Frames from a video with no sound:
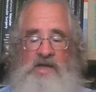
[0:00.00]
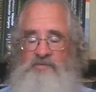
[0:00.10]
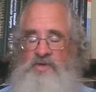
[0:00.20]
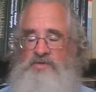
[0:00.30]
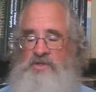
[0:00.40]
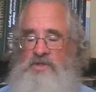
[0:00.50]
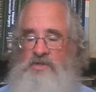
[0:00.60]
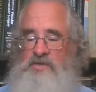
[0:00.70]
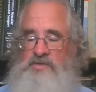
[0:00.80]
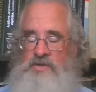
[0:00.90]
I've used to
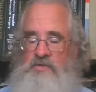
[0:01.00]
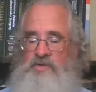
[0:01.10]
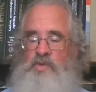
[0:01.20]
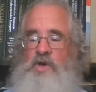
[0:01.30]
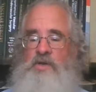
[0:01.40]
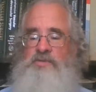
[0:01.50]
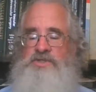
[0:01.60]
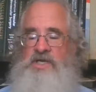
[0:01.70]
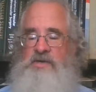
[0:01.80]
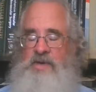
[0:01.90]
lose over
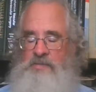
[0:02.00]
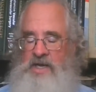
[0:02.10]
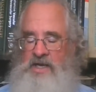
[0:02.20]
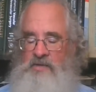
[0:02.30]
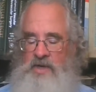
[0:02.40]
20% of my body